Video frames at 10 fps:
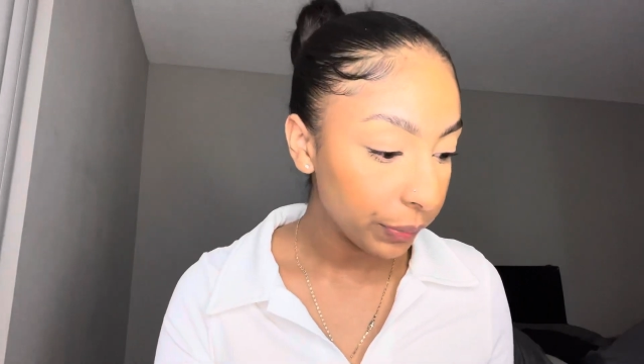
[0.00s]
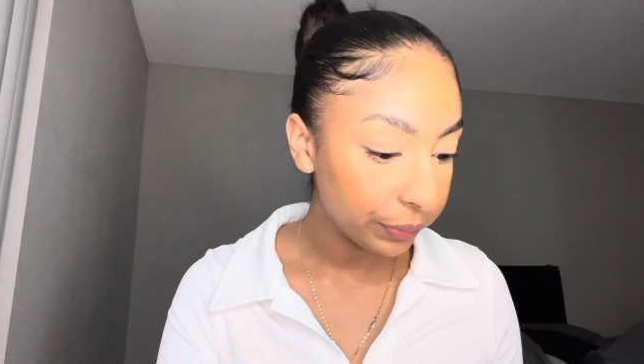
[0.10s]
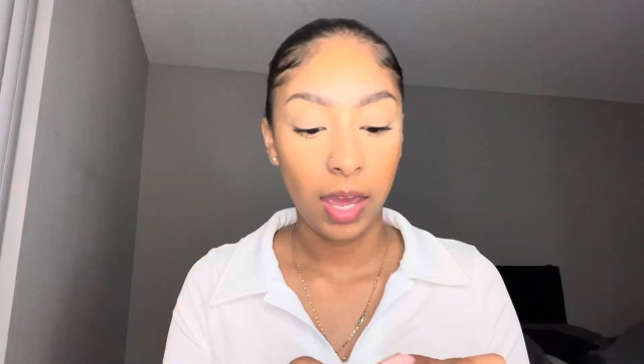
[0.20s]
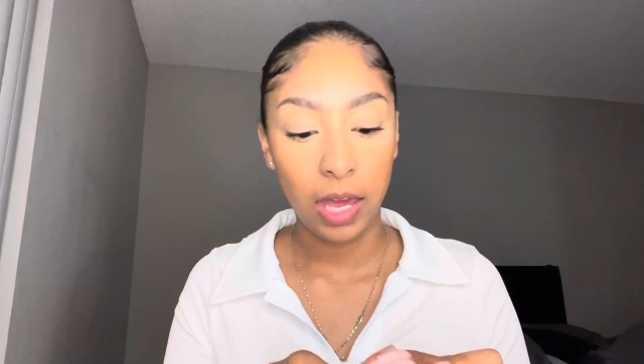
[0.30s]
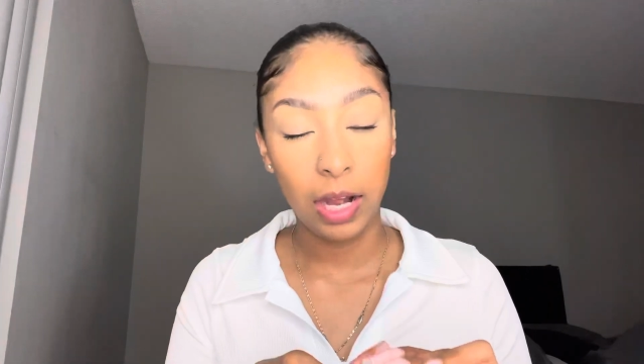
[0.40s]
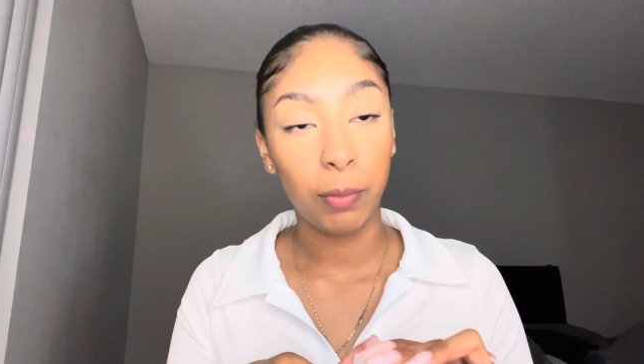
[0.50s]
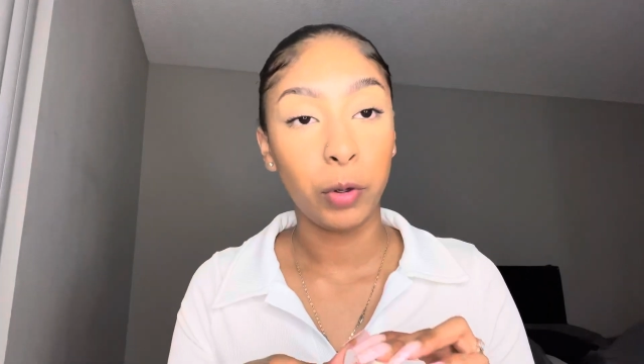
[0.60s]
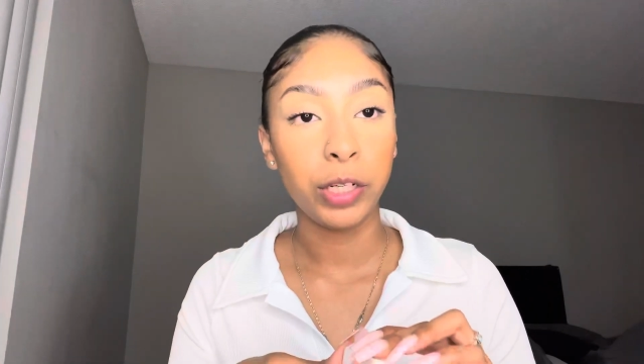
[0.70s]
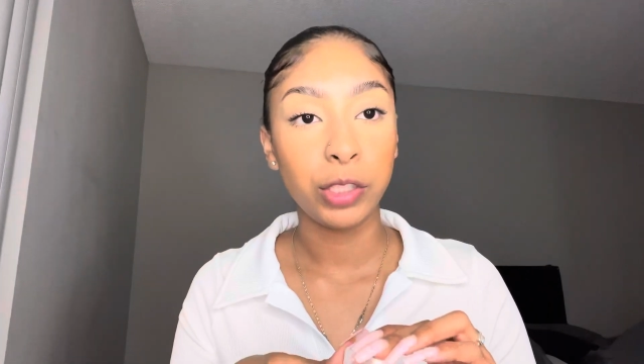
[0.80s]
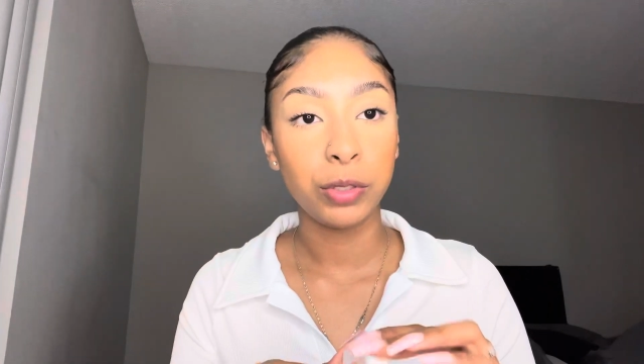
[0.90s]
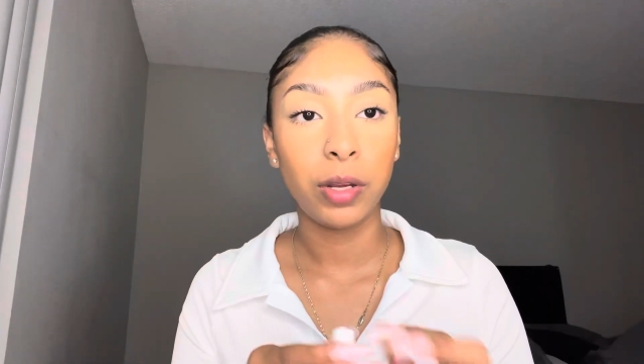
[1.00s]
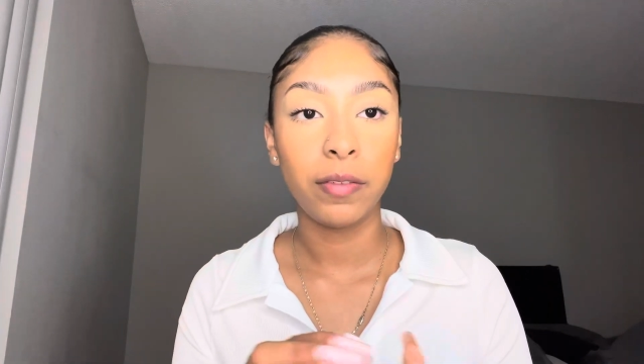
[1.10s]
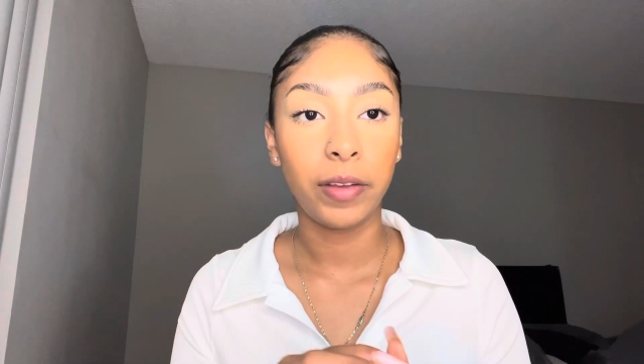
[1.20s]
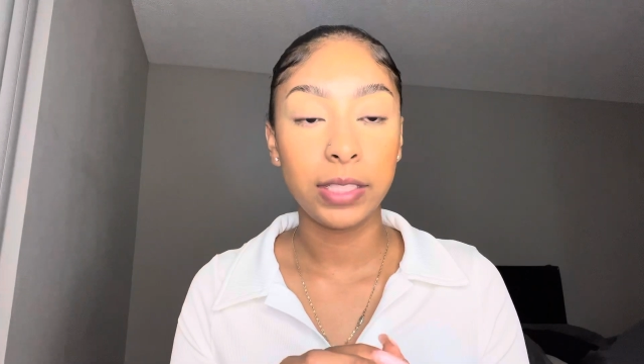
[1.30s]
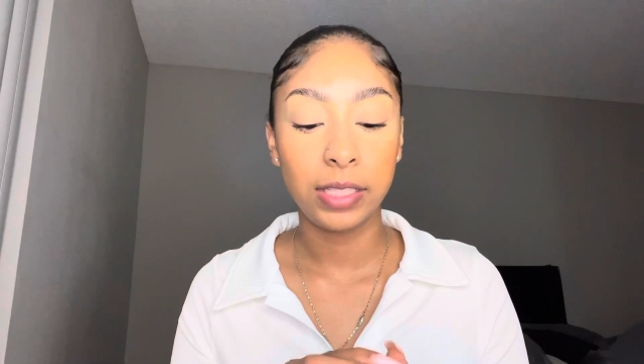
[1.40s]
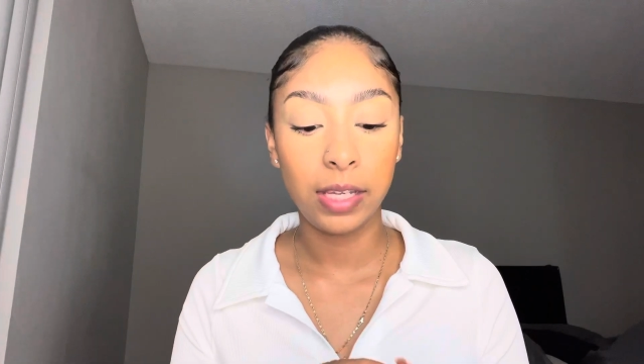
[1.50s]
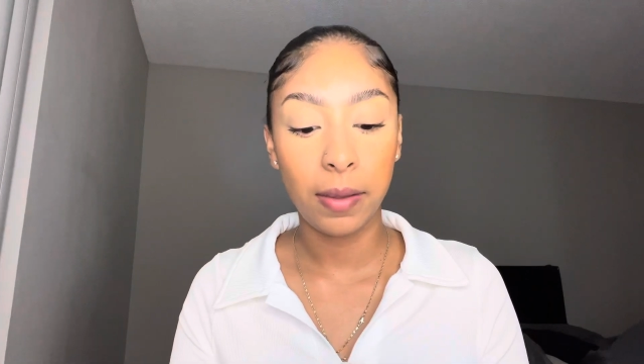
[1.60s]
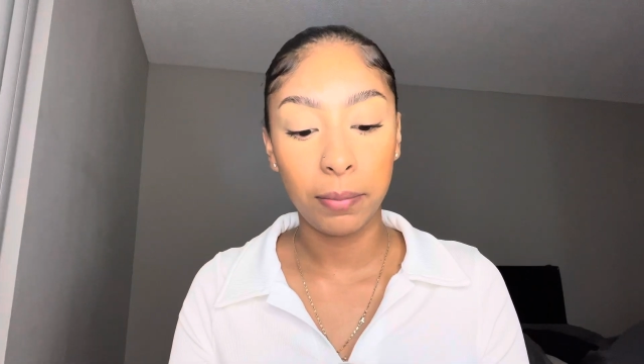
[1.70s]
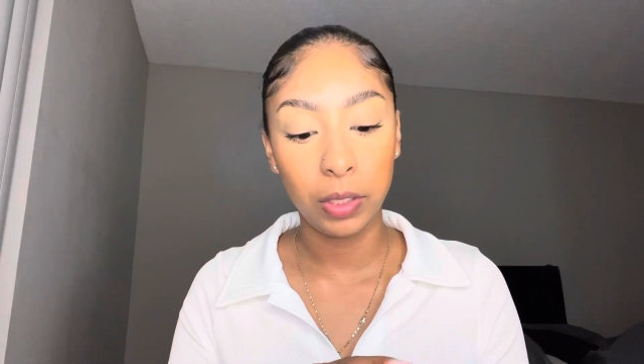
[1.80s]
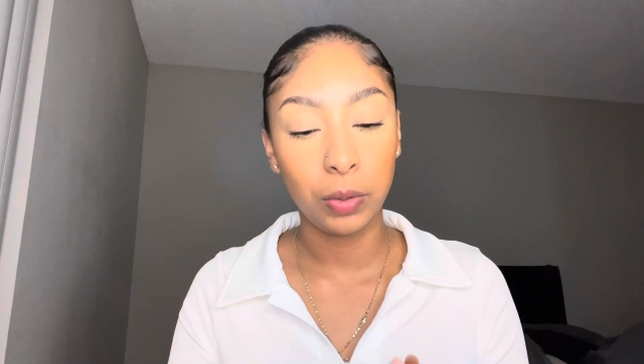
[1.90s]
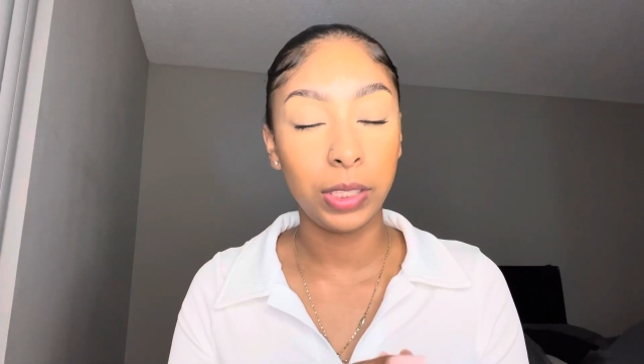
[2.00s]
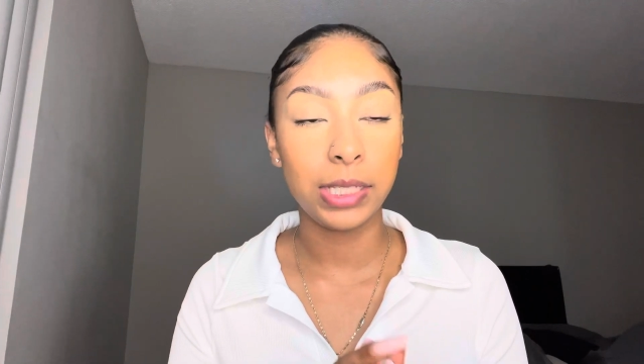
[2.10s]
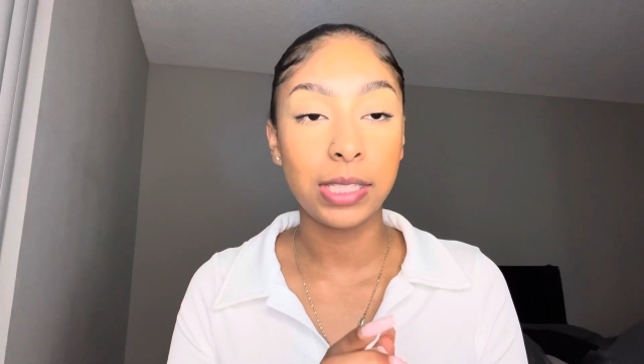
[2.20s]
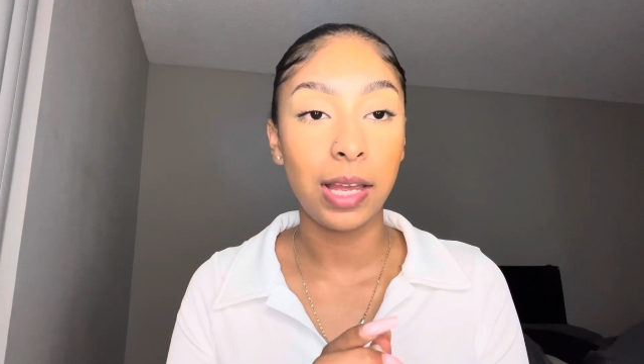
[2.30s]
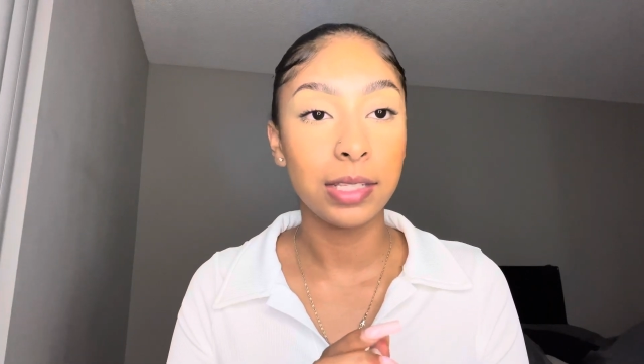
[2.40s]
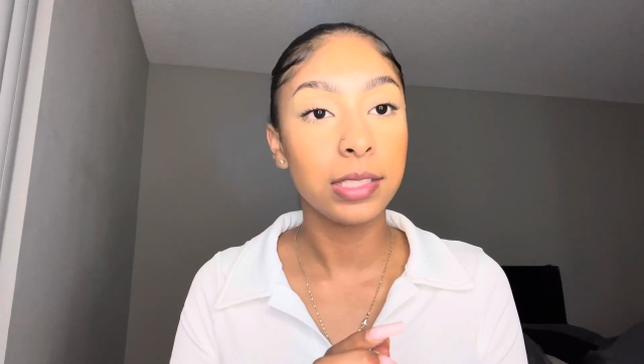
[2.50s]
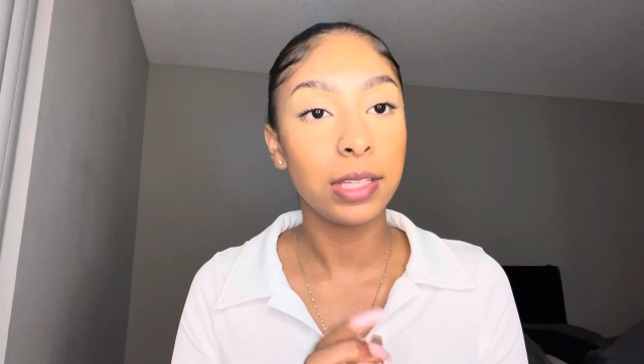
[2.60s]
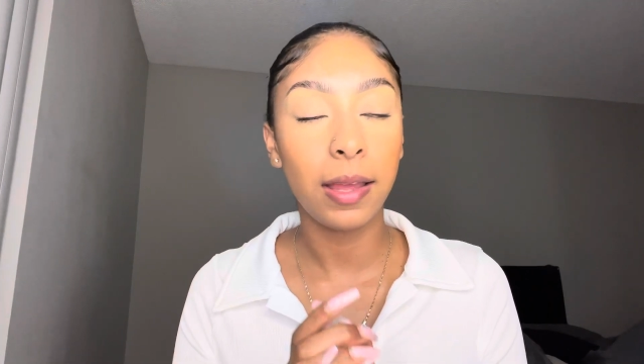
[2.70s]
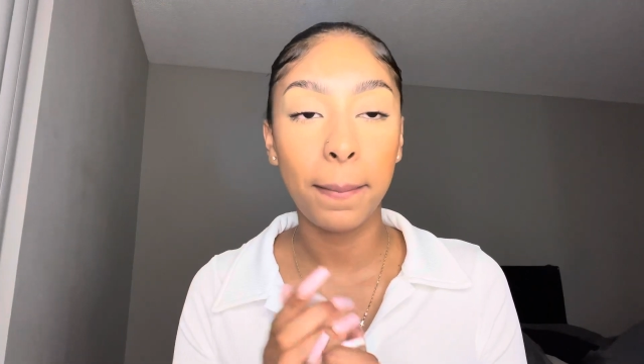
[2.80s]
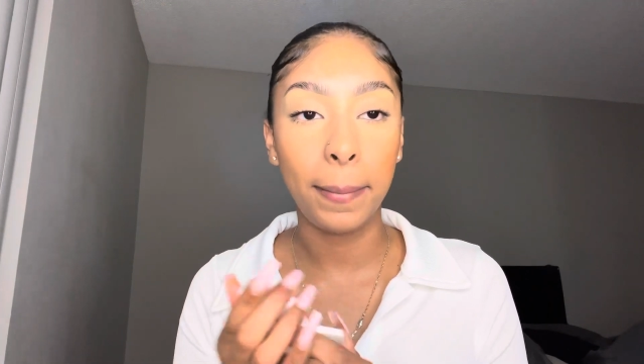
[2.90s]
And I'm going to do Fenty Beauty's Hustler